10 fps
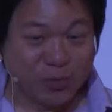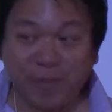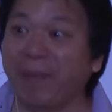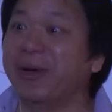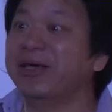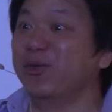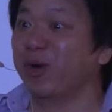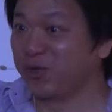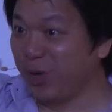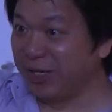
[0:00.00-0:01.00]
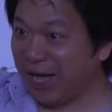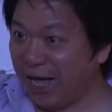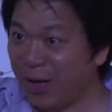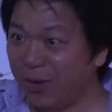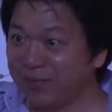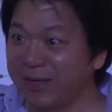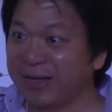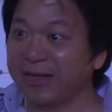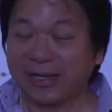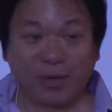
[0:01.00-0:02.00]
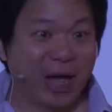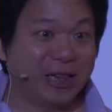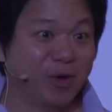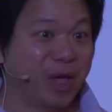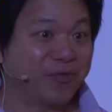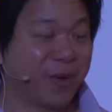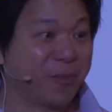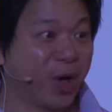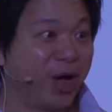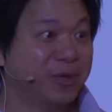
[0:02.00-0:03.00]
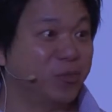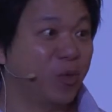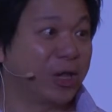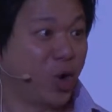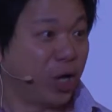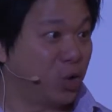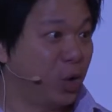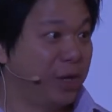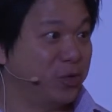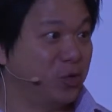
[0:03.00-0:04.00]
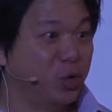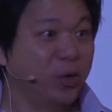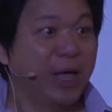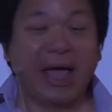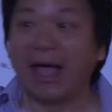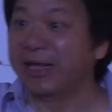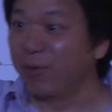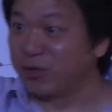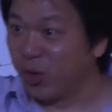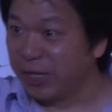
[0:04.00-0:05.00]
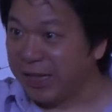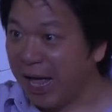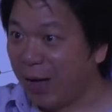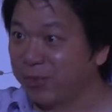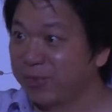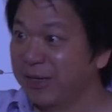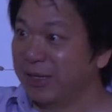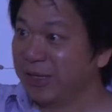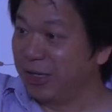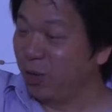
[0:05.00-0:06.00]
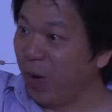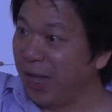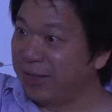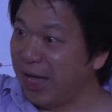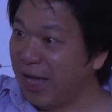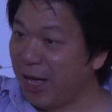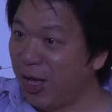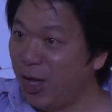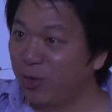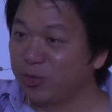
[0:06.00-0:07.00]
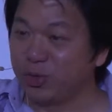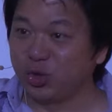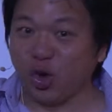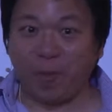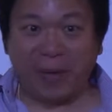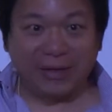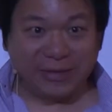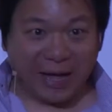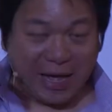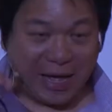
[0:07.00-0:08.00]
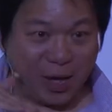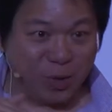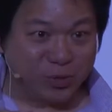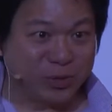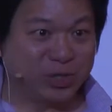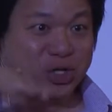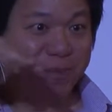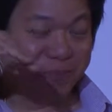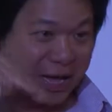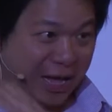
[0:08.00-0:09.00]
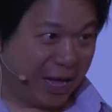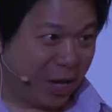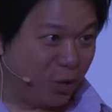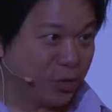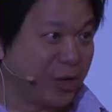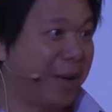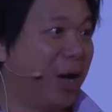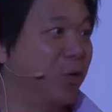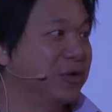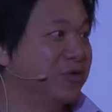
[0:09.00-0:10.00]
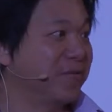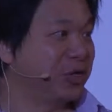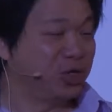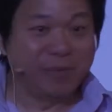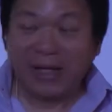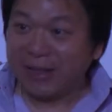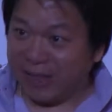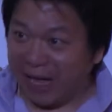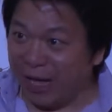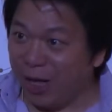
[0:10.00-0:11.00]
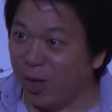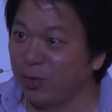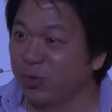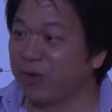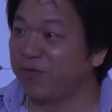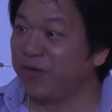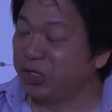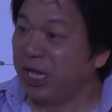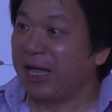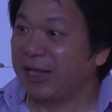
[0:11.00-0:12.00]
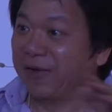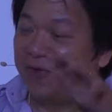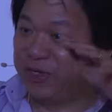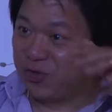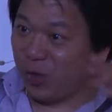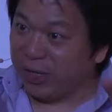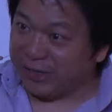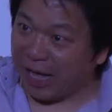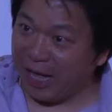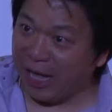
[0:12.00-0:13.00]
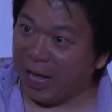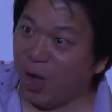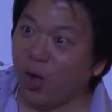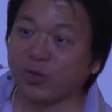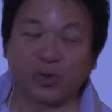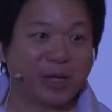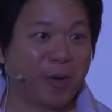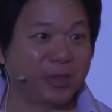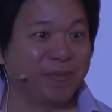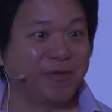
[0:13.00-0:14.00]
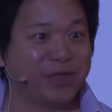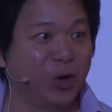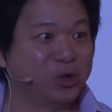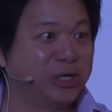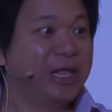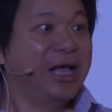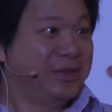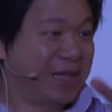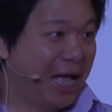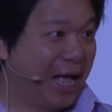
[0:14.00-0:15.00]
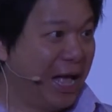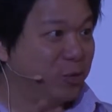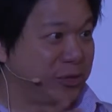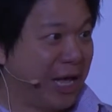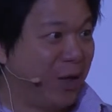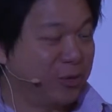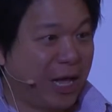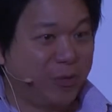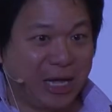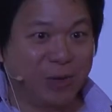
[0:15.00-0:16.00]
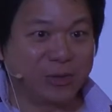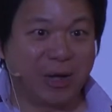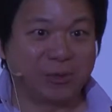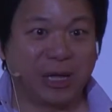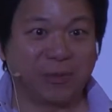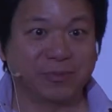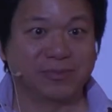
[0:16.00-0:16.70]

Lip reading: Remember, he was going down. He ran away from God, what God told him to do, and he was going down. He went down to Joppa, down to the ship, down to the bowels of the ship, down to the fish, and the fish is going down to the bottom of the ocean, down, down, down, down, down, down.